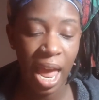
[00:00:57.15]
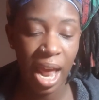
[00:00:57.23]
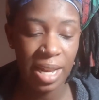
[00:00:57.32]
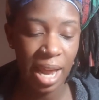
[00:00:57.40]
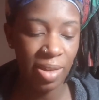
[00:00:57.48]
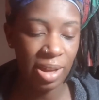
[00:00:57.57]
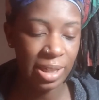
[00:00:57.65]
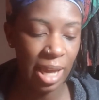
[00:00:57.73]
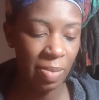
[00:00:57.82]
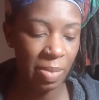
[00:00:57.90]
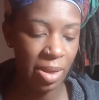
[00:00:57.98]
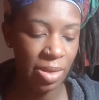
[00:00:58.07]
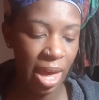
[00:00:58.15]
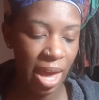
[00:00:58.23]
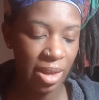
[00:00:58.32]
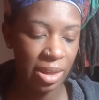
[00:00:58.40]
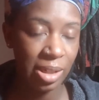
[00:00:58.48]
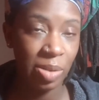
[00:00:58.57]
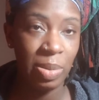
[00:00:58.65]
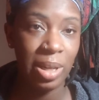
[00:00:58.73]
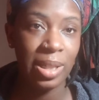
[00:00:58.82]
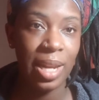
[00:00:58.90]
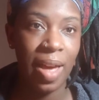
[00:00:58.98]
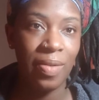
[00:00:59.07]
And now they tell me that this
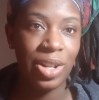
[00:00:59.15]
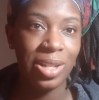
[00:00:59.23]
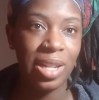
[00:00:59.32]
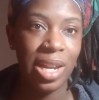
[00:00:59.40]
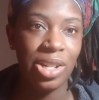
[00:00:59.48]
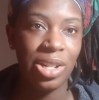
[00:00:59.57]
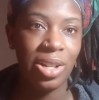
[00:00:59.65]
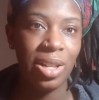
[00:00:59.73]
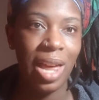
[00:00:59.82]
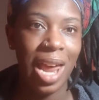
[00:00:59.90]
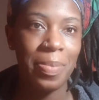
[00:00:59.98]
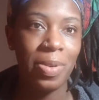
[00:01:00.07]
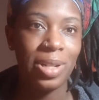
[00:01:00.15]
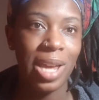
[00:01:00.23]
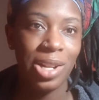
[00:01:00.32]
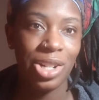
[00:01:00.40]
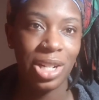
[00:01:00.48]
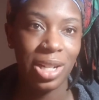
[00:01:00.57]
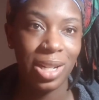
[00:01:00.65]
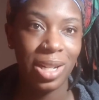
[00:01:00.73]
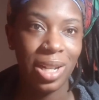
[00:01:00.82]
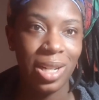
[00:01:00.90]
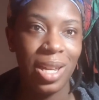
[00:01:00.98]
means that I have gestational hypertension.